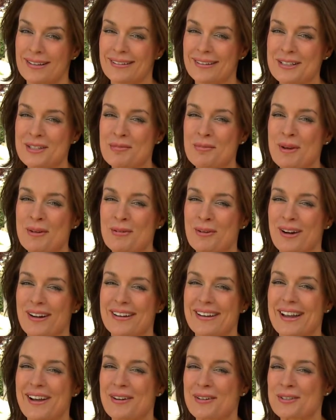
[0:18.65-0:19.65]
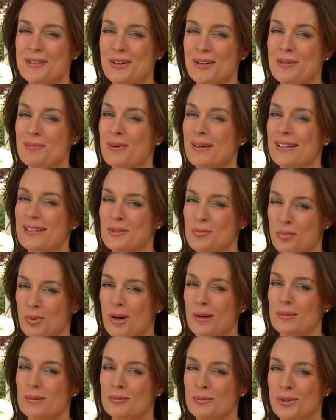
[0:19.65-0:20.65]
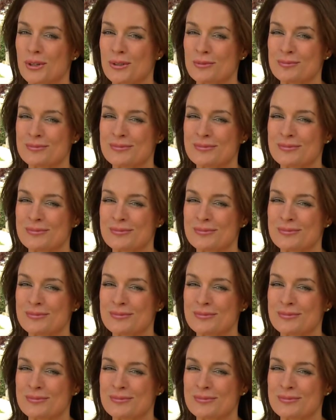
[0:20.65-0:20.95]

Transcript: Let's meet Ron now and talk about his problem room.